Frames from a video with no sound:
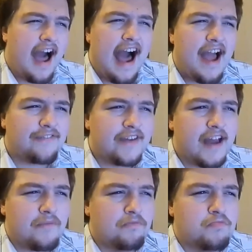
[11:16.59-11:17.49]
I think
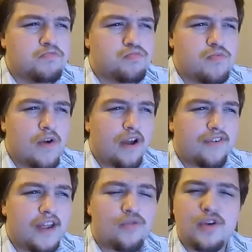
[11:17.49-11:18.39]
I, I
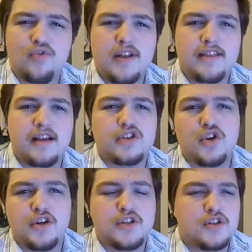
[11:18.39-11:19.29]
think I regret that
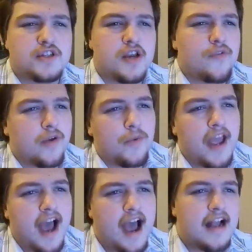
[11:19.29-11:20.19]
choice considering we
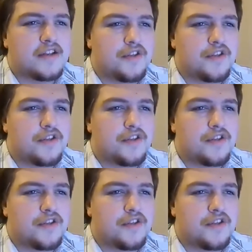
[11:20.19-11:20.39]
had